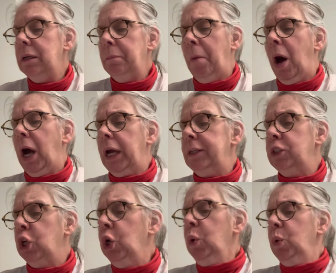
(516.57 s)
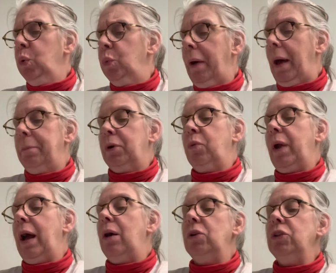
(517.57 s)
Mine too, Papa
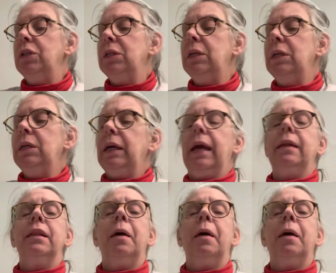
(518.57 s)
growled, and the